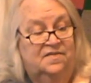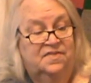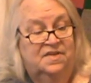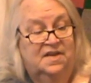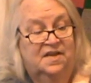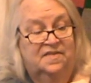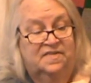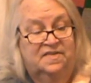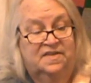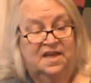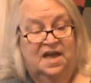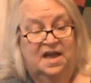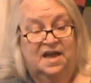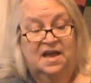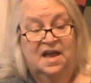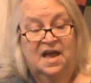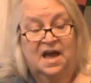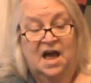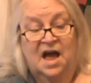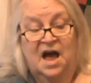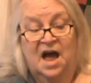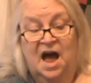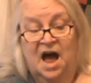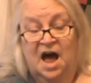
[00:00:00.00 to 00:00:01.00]
of the SCA.
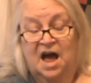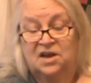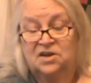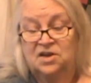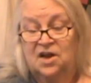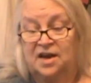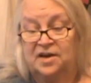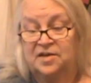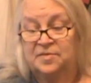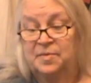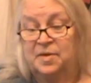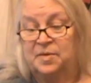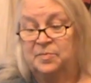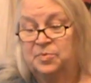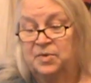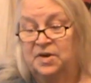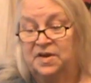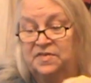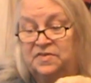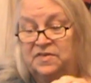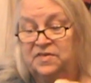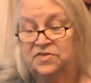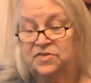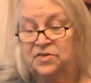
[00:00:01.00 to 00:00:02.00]
A lot of my
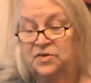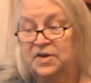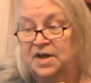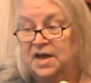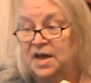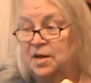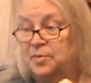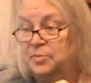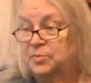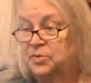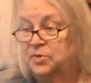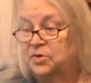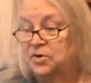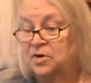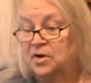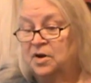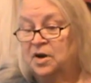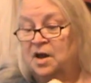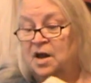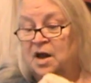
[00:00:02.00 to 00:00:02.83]
bracelets are amber.